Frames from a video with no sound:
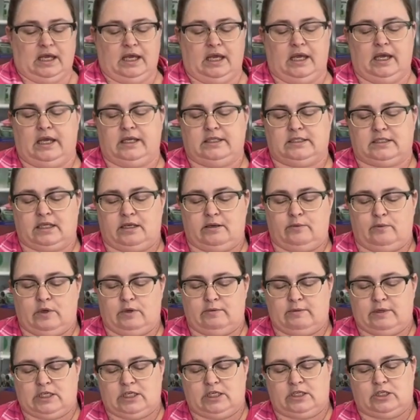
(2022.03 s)
It's gonna bring
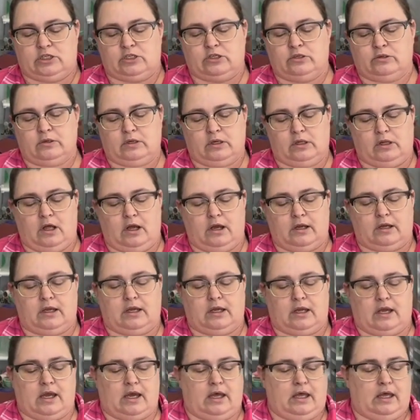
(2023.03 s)
me to 2 o'clock,
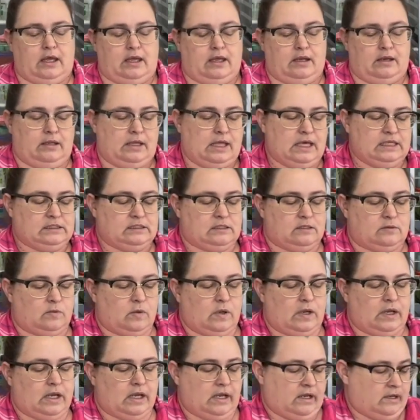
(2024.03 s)
and that's
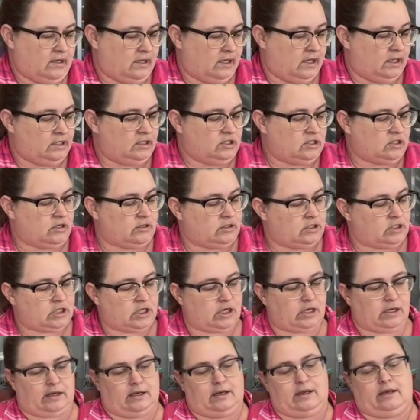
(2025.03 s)
when I start
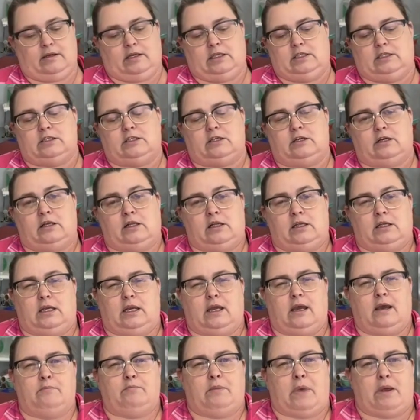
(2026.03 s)
shutting down and start cleaning
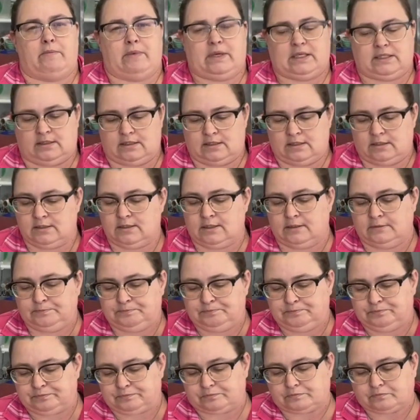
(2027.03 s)
up my messes,
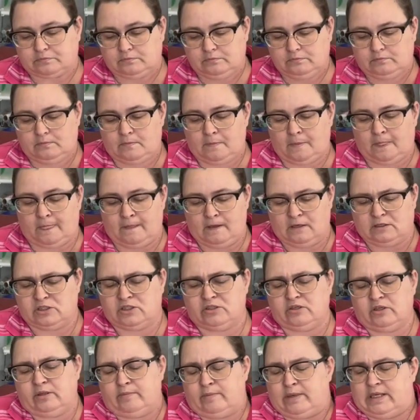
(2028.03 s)

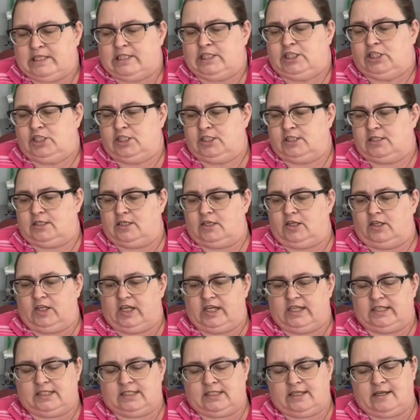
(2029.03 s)
doing my dishes and all
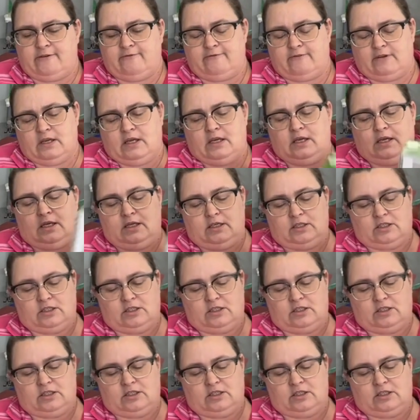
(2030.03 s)
that stuff.